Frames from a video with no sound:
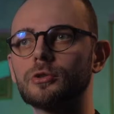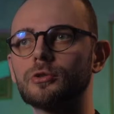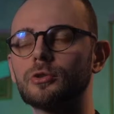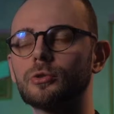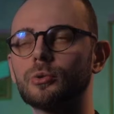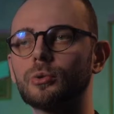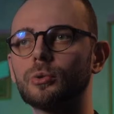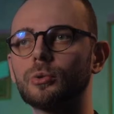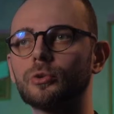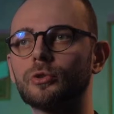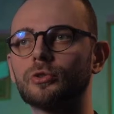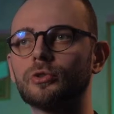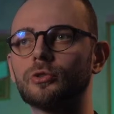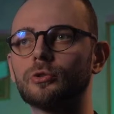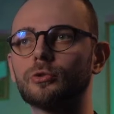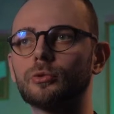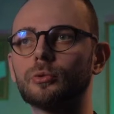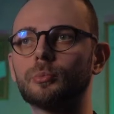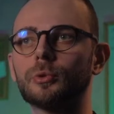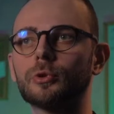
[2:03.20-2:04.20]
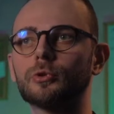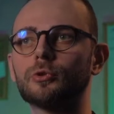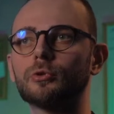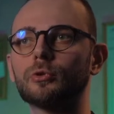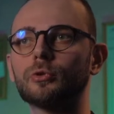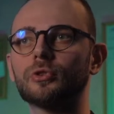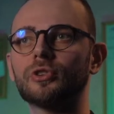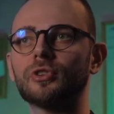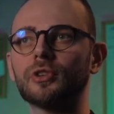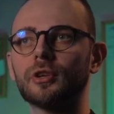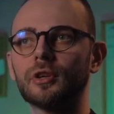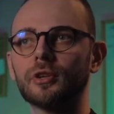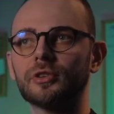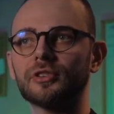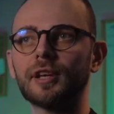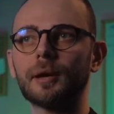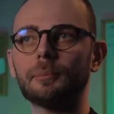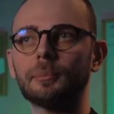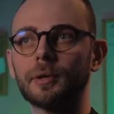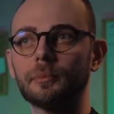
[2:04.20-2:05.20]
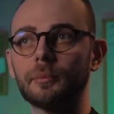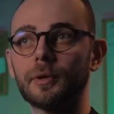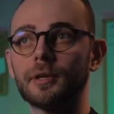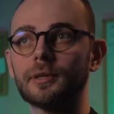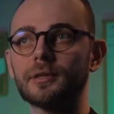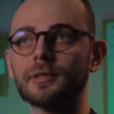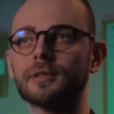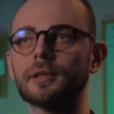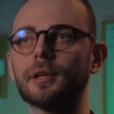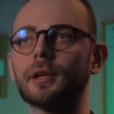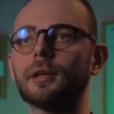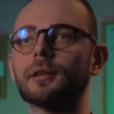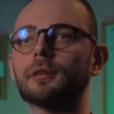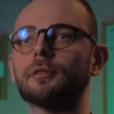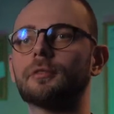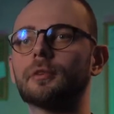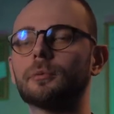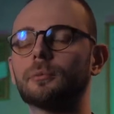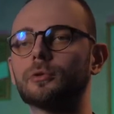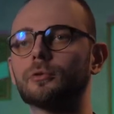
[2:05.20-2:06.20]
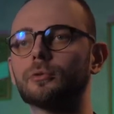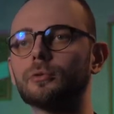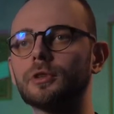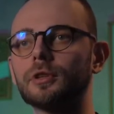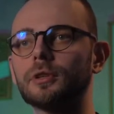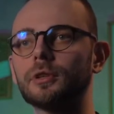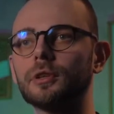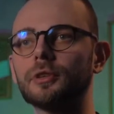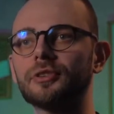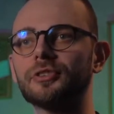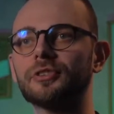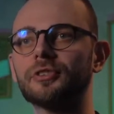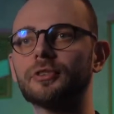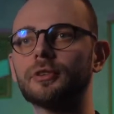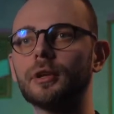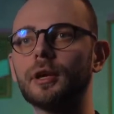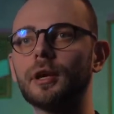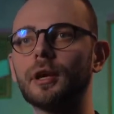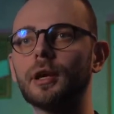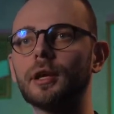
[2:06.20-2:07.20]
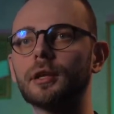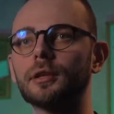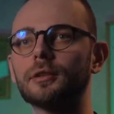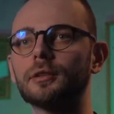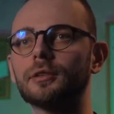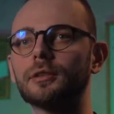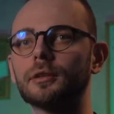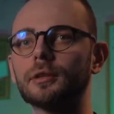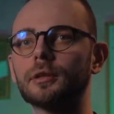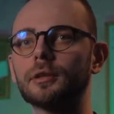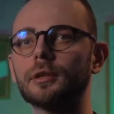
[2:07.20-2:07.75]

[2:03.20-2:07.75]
is used to produce supplements and pharmaceuticals. And